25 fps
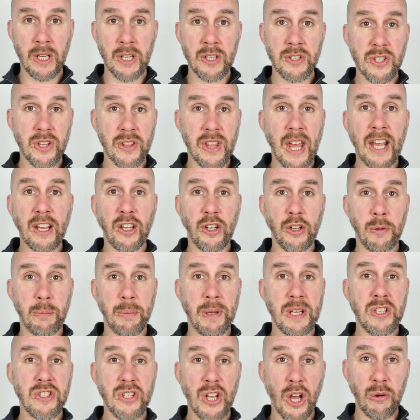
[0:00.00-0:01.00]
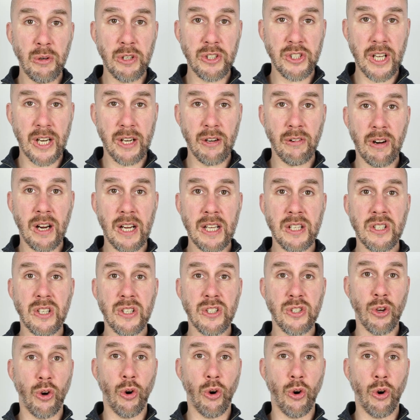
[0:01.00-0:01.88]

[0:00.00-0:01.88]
So that could be solar generators